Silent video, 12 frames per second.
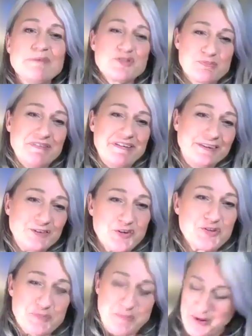was to prevent the
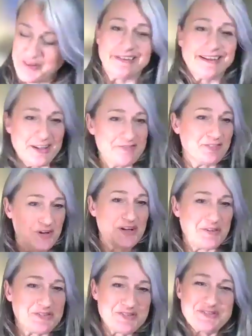dogs barking, and I forgot
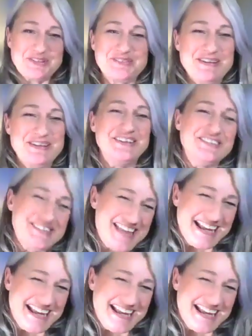I was still on mute.